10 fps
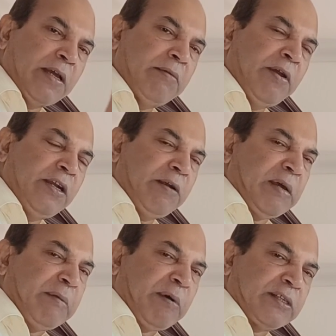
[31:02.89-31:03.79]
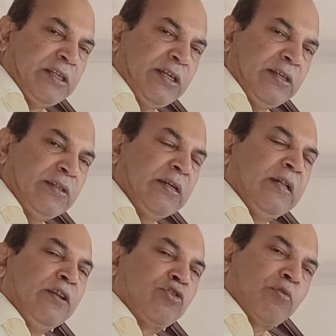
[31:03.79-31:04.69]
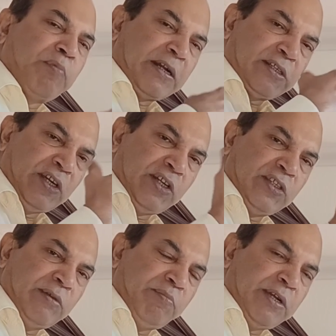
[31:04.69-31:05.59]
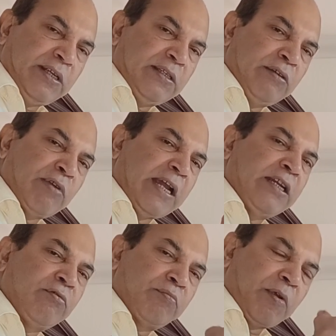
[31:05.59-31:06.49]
the vendor by the percentage. So percentage impedance you write down,